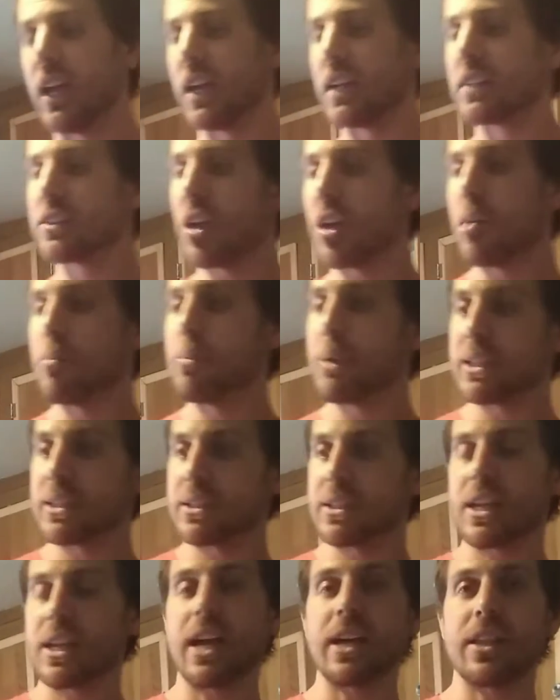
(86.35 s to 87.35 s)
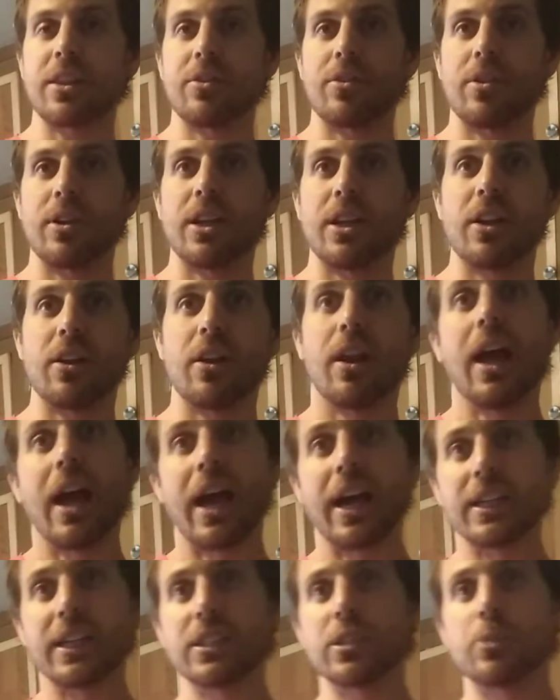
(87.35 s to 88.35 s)
It's all mixed together in here.
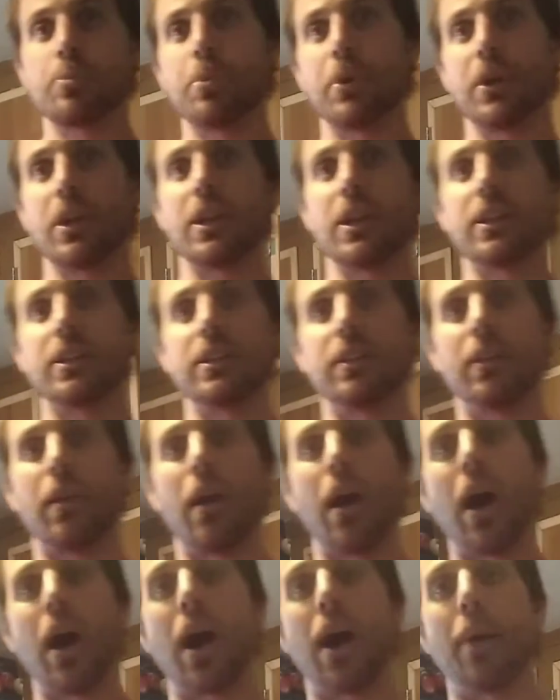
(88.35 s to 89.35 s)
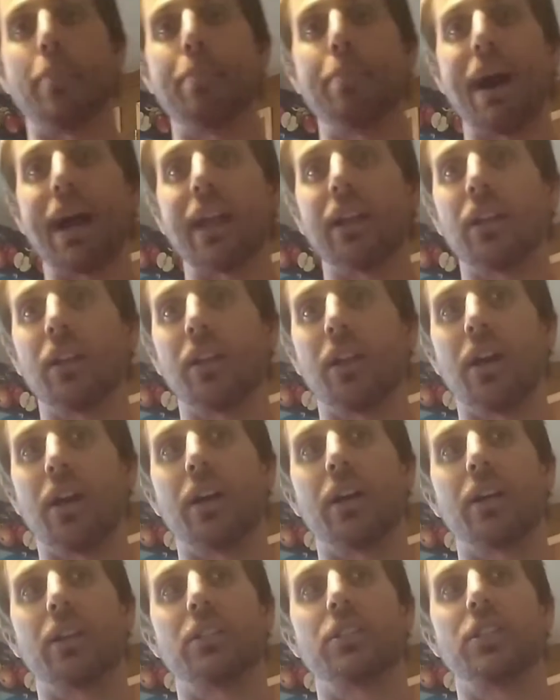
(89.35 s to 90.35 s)
I just put a
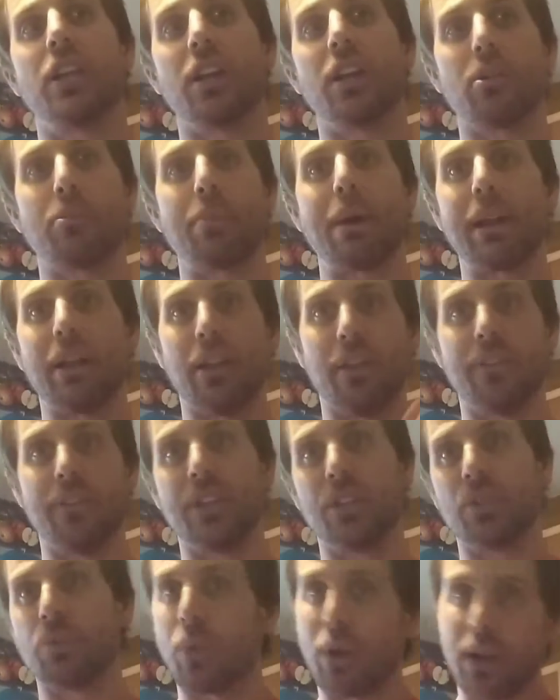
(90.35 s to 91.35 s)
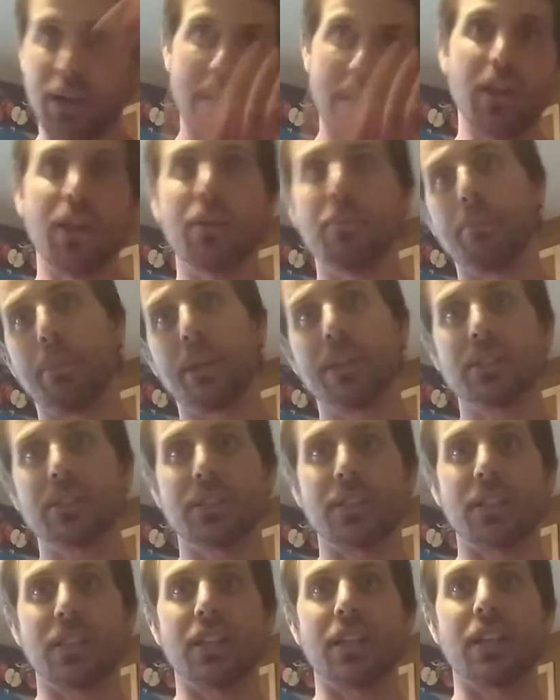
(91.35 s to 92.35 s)
shaker bottle of each one,
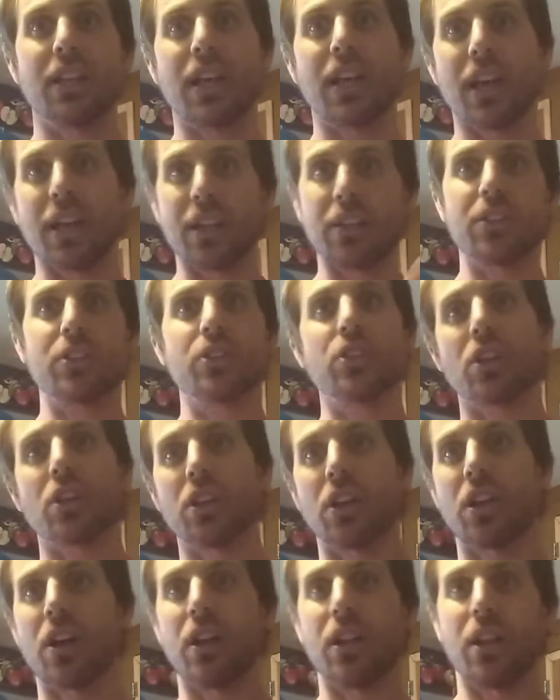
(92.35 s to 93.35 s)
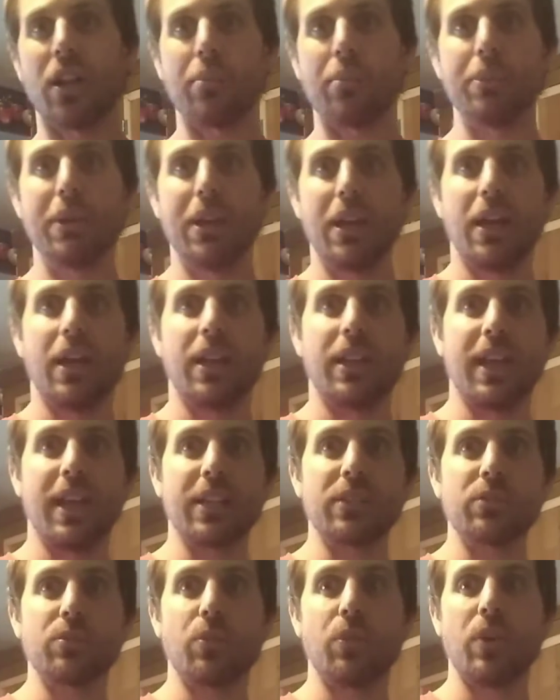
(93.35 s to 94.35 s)
mixed it in together, shook it all up, and
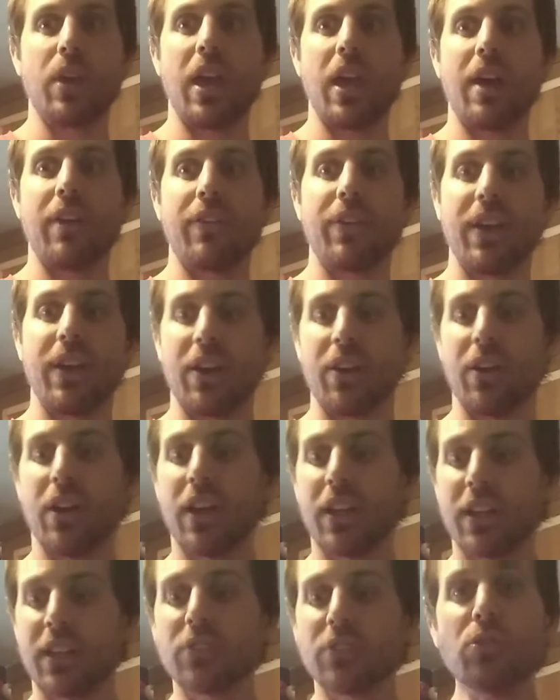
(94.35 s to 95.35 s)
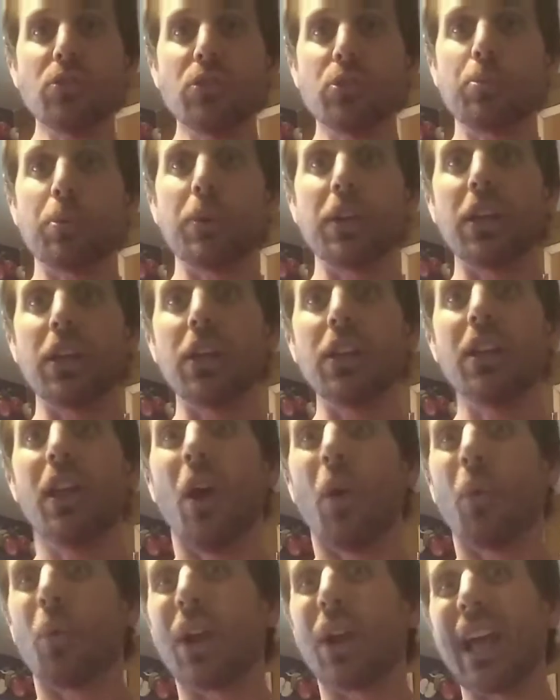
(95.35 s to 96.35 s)
that's what we have here. This one's pretty good.
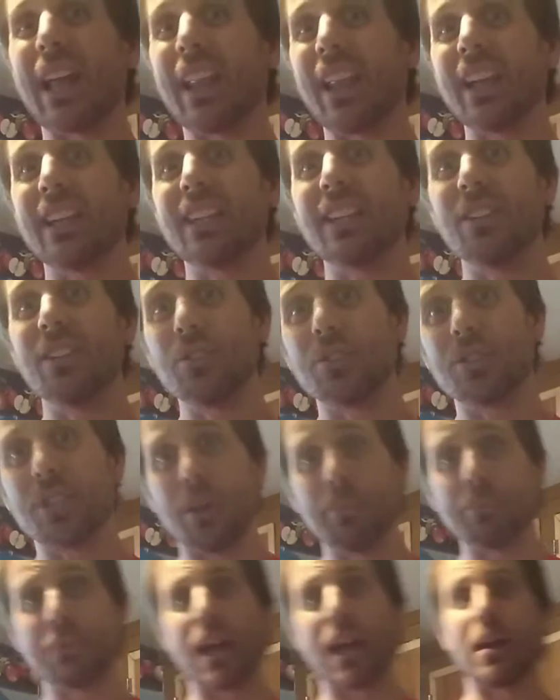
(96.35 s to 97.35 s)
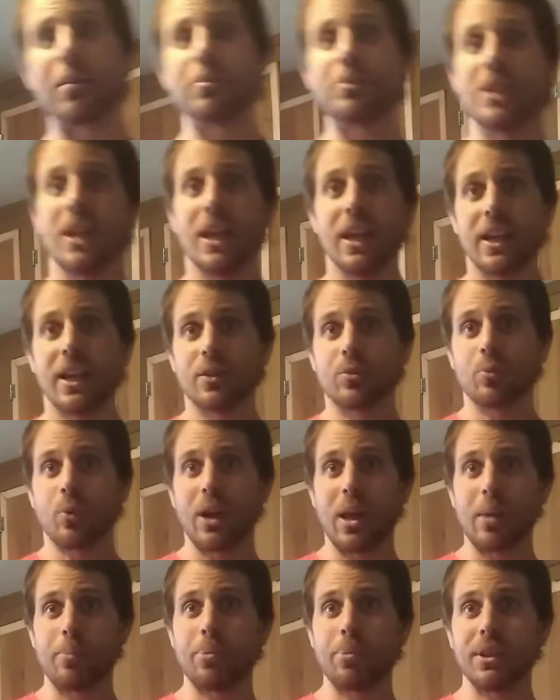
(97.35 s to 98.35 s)
What I like to do sometimes is
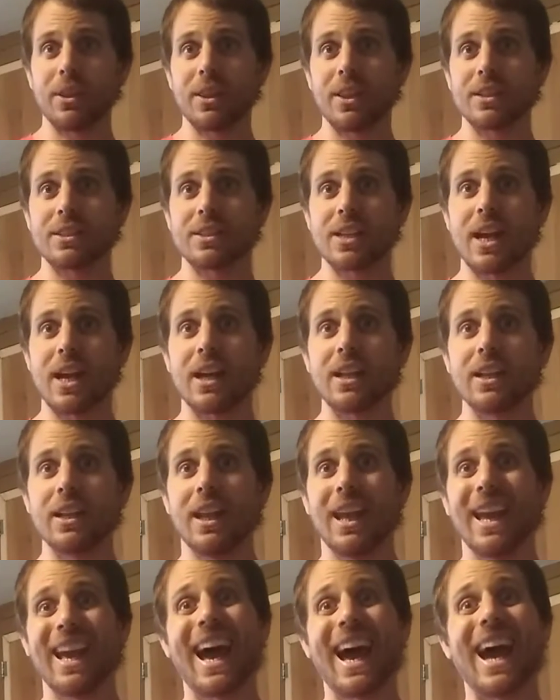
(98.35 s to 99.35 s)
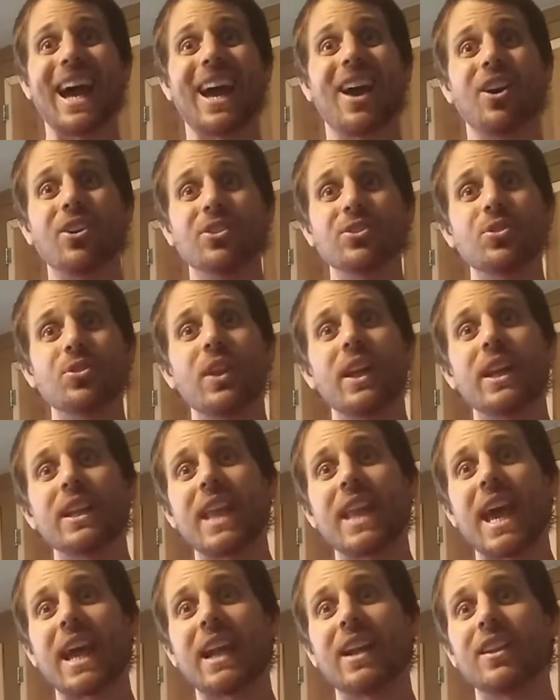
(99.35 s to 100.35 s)
when I put this on, I also like
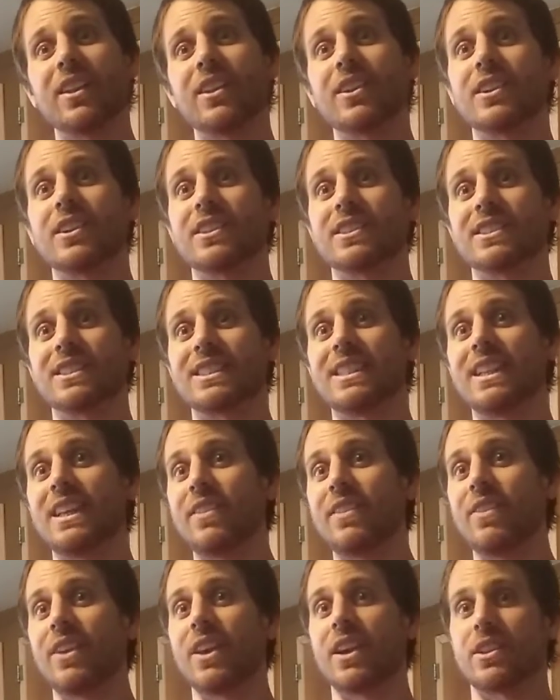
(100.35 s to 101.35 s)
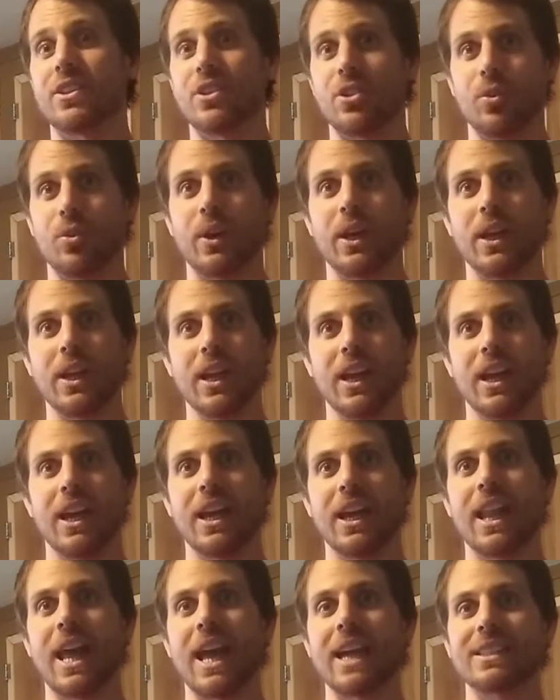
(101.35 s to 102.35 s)
to add a little stevia to it.
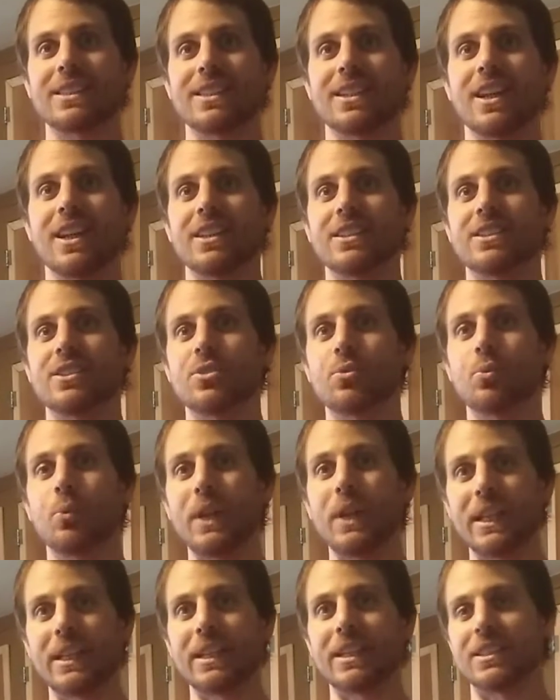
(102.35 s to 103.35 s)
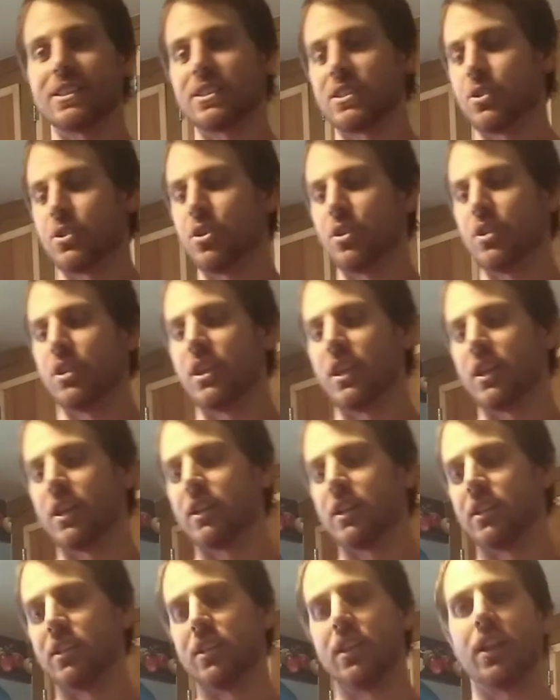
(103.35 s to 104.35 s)
It adds a nice sweetness to
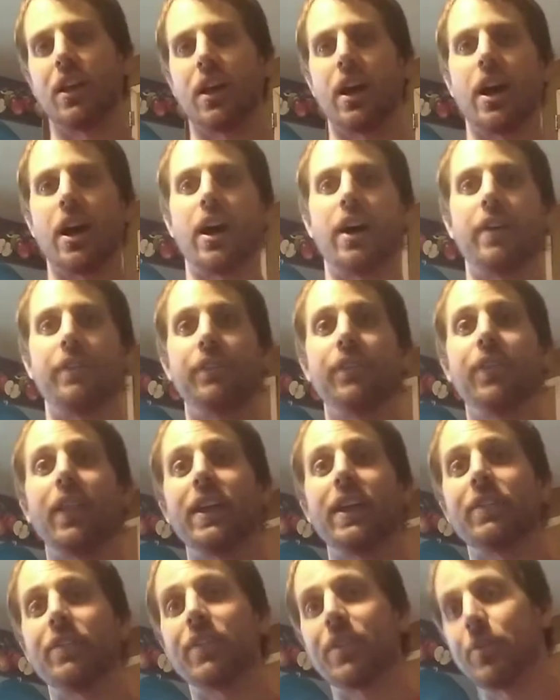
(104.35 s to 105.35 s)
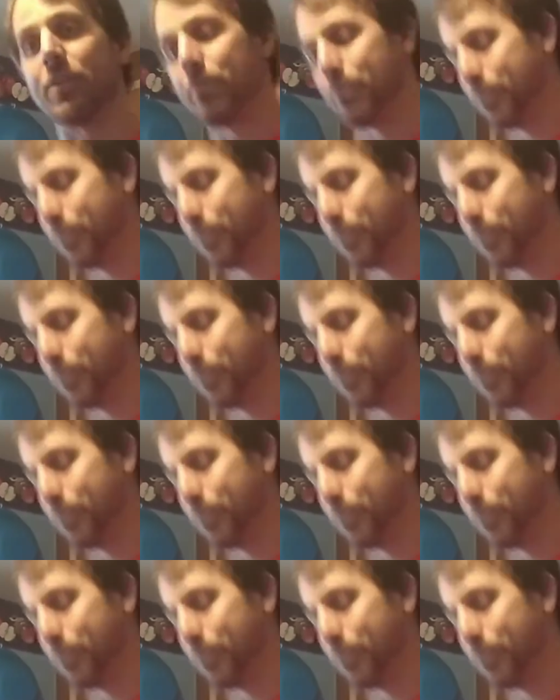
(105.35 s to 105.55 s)
the flavor.